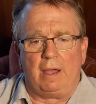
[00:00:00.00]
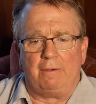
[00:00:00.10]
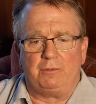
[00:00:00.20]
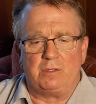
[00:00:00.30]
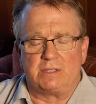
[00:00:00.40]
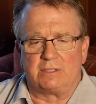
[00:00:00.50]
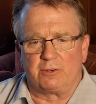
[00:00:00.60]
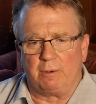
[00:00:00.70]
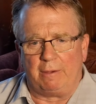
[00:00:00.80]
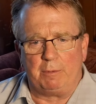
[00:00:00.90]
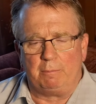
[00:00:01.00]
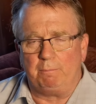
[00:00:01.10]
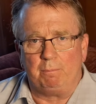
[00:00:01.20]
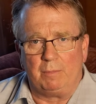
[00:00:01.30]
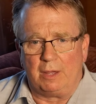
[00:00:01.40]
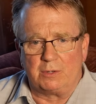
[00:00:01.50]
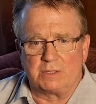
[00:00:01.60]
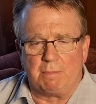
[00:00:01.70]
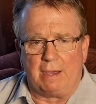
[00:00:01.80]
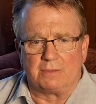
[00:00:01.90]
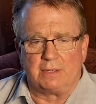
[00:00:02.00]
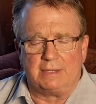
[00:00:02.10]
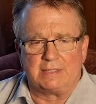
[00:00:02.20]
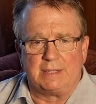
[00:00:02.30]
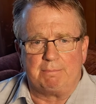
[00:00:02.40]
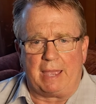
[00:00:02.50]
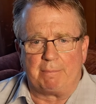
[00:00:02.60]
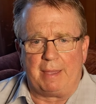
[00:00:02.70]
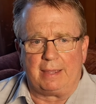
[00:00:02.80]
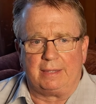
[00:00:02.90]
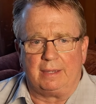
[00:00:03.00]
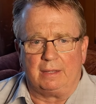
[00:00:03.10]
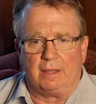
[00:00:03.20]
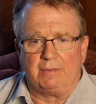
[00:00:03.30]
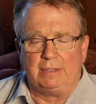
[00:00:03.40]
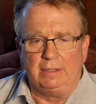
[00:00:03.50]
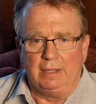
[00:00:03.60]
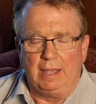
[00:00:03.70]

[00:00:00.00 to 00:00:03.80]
I've used this I put hundreds of miles on this thing backpacking. I love it.